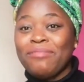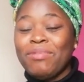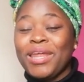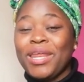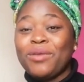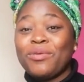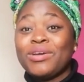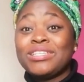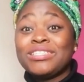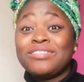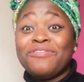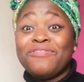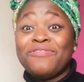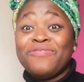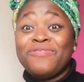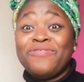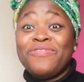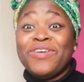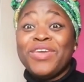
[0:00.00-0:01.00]
but it was
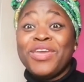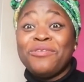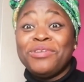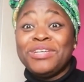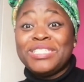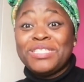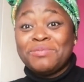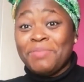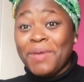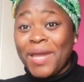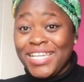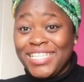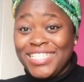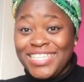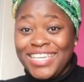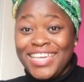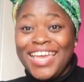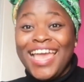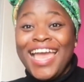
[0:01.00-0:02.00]
very
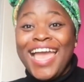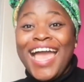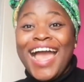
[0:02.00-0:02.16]
spicy.